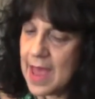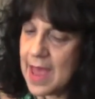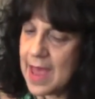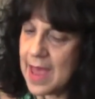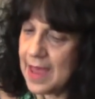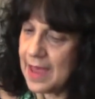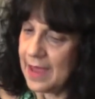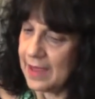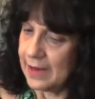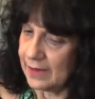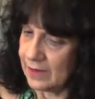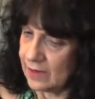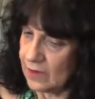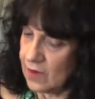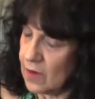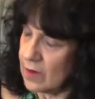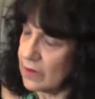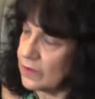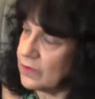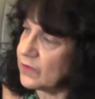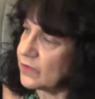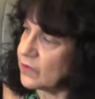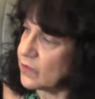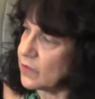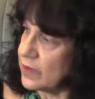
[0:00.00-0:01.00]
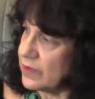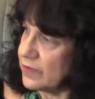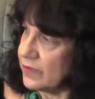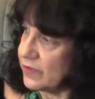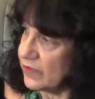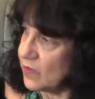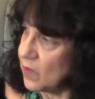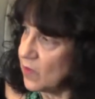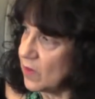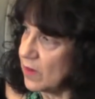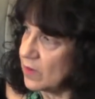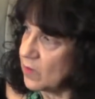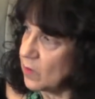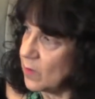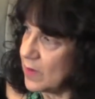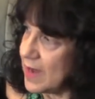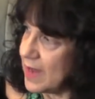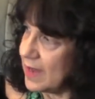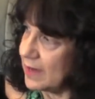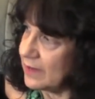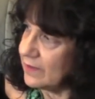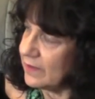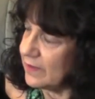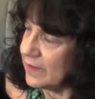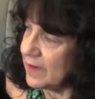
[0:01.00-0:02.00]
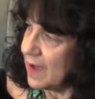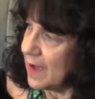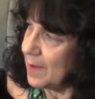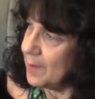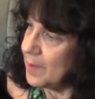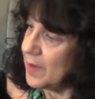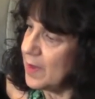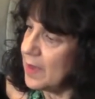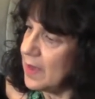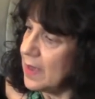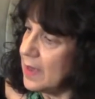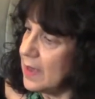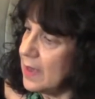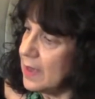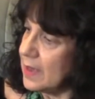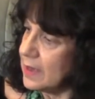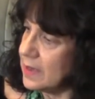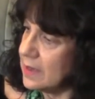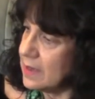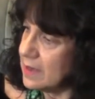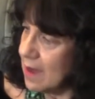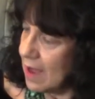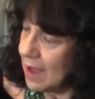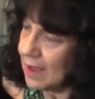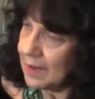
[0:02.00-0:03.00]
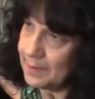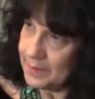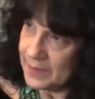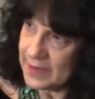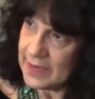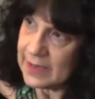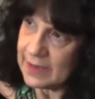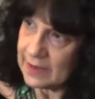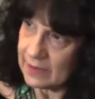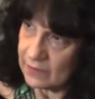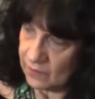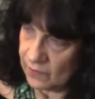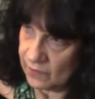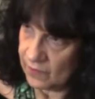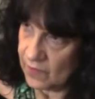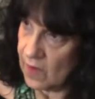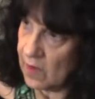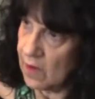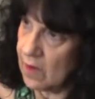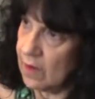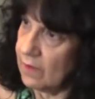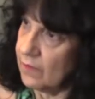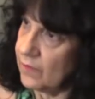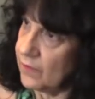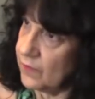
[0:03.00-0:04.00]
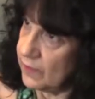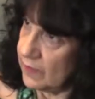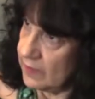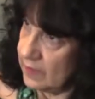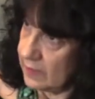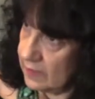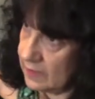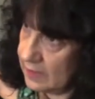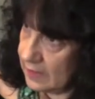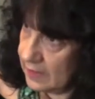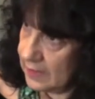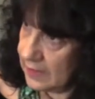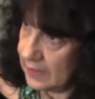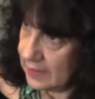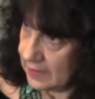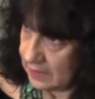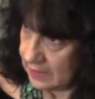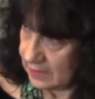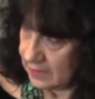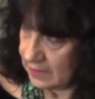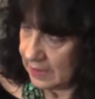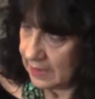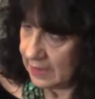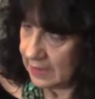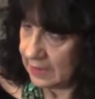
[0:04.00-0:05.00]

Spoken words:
And long story short, we ended up not being involved in